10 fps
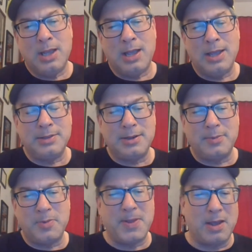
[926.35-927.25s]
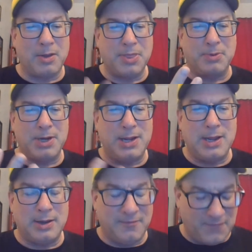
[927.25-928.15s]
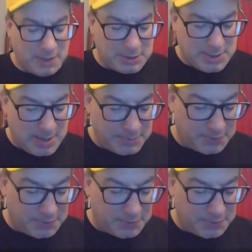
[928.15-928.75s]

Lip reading: in the WPIAL, 3 undefeated teams